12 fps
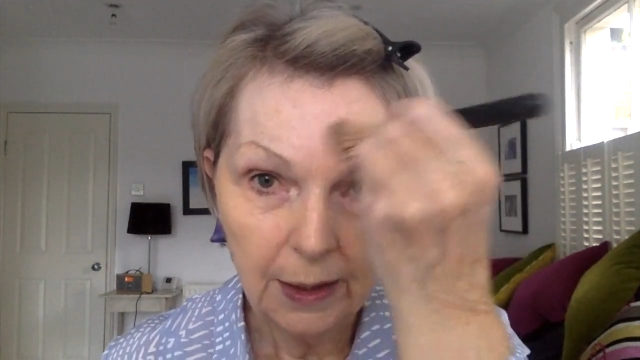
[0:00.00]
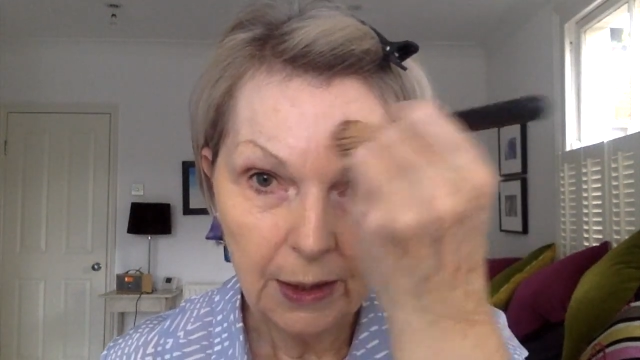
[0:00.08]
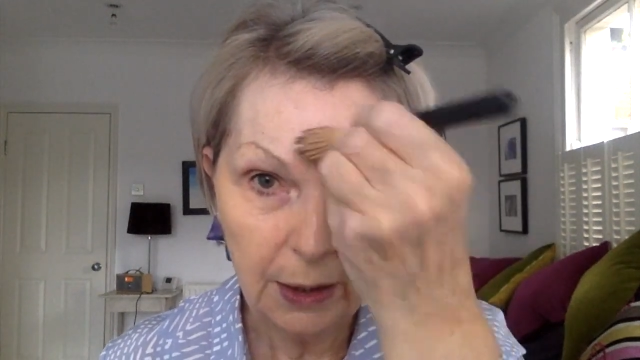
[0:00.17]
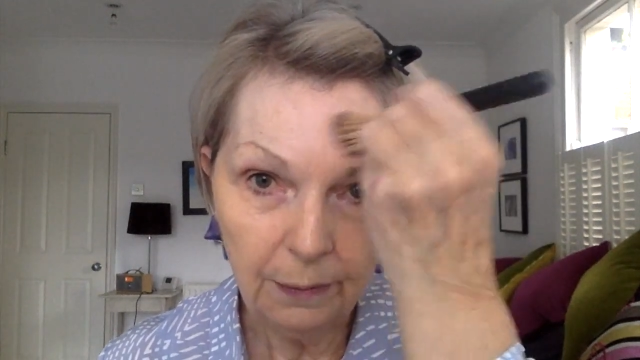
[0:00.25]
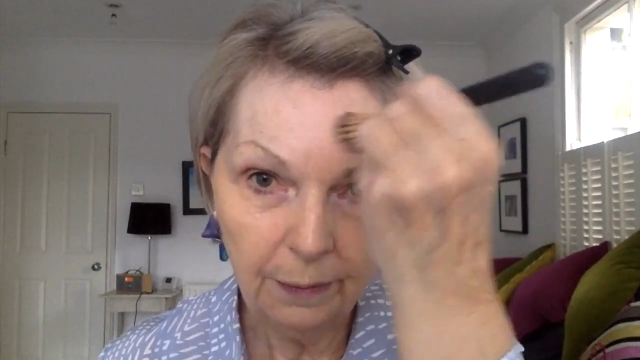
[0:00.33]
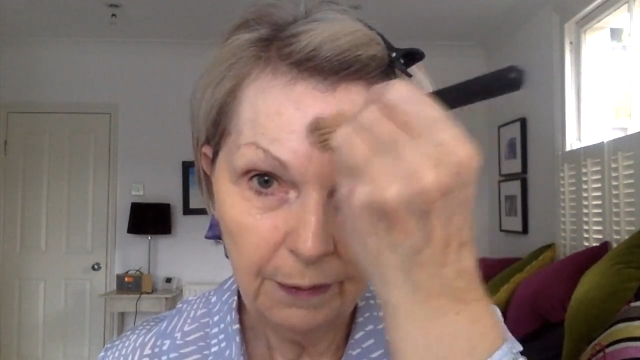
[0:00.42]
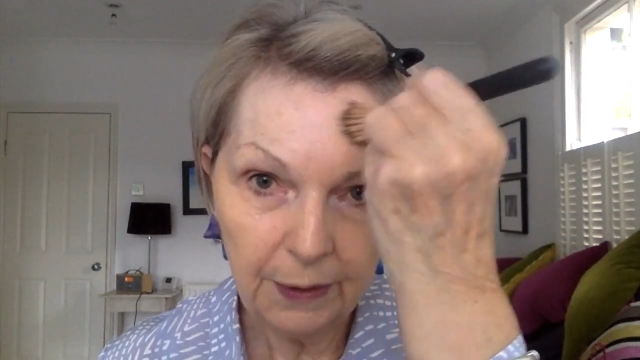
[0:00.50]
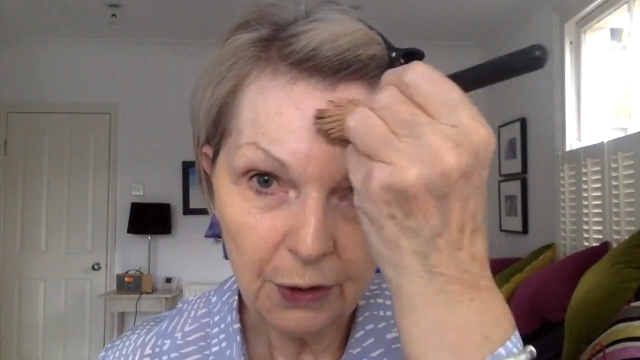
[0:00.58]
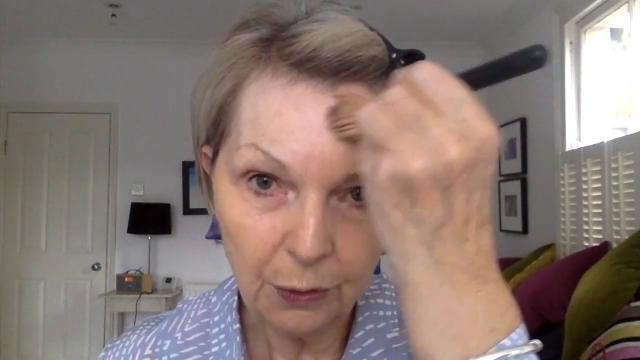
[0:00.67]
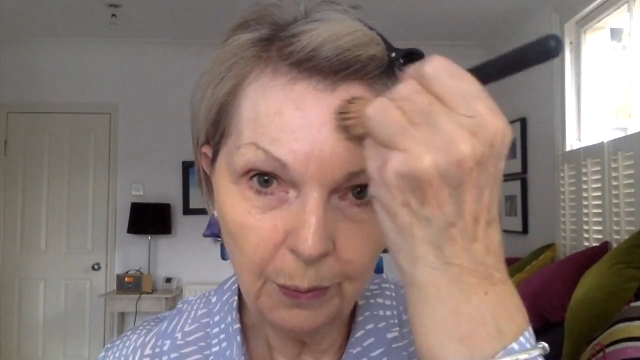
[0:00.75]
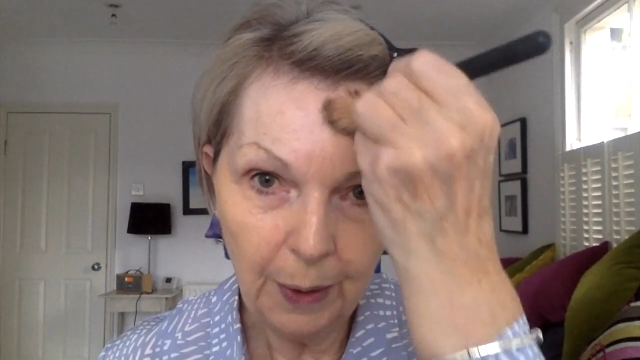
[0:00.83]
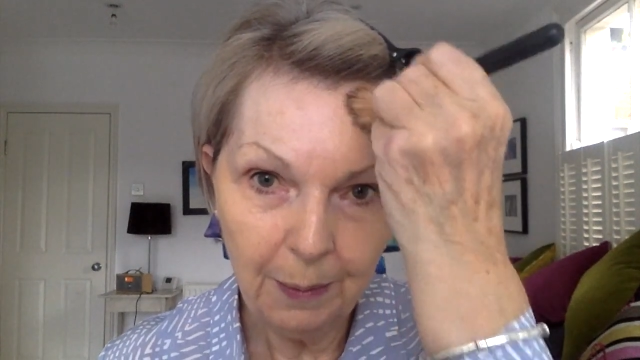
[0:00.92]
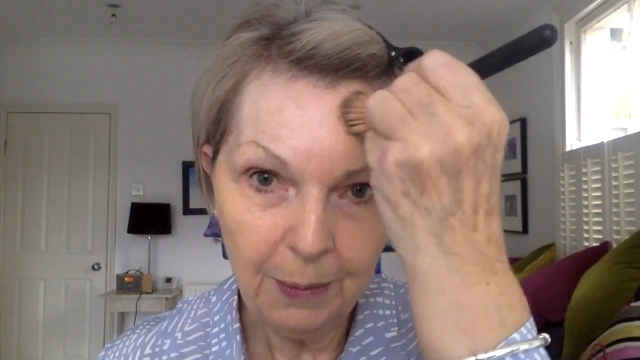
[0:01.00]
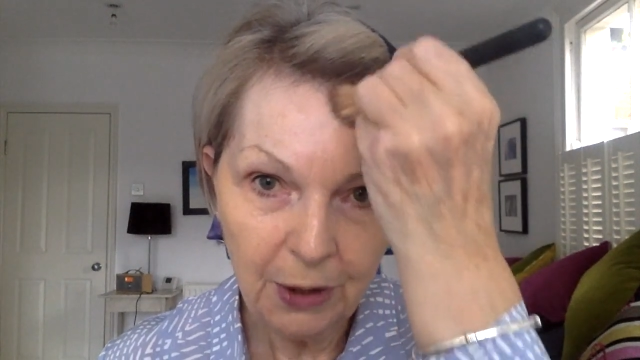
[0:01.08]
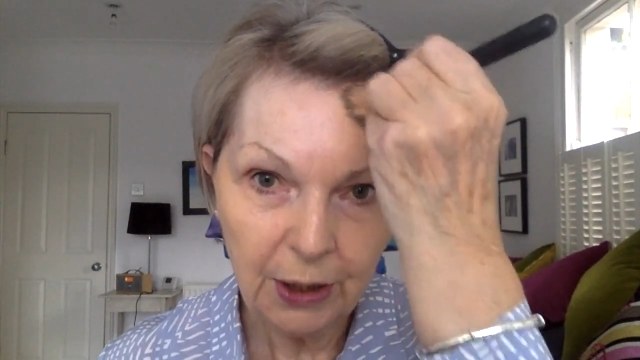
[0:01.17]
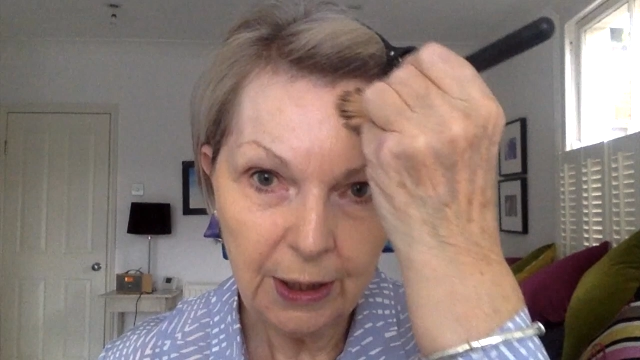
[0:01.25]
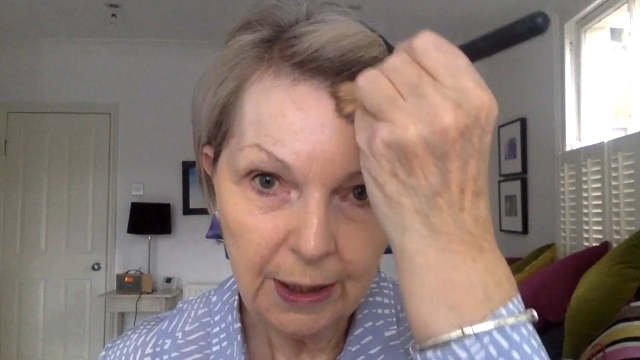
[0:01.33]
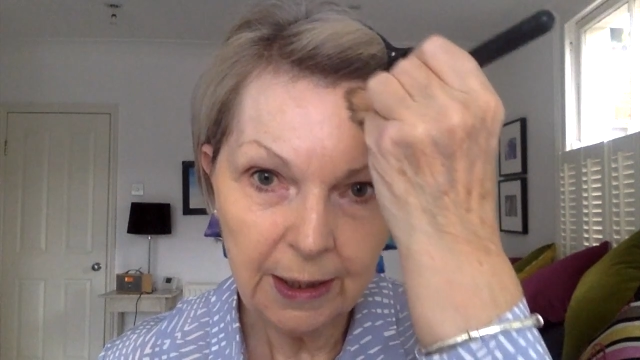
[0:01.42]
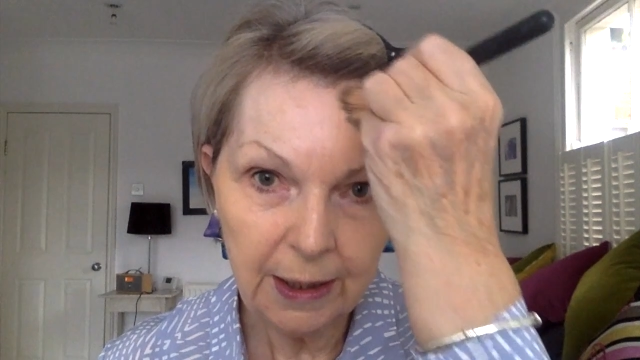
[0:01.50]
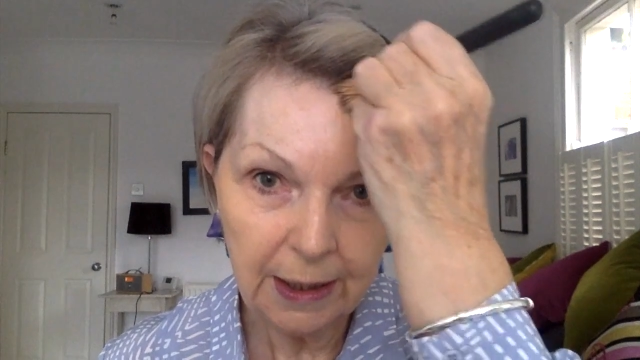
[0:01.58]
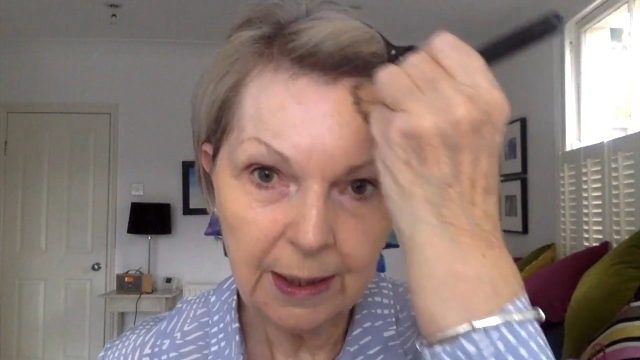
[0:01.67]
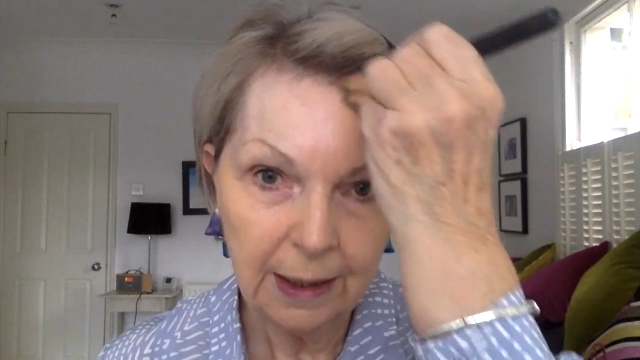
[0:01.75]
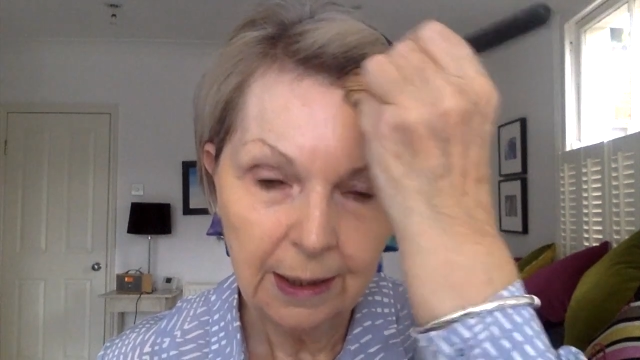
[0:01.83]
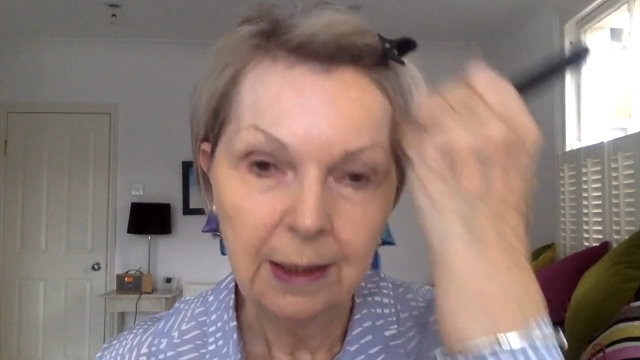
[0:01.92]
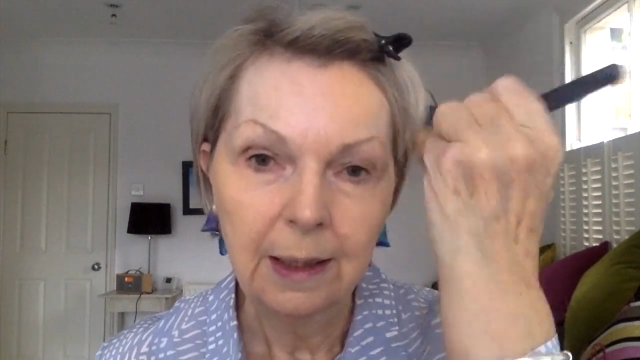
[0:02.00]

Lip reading: superficial blemishes.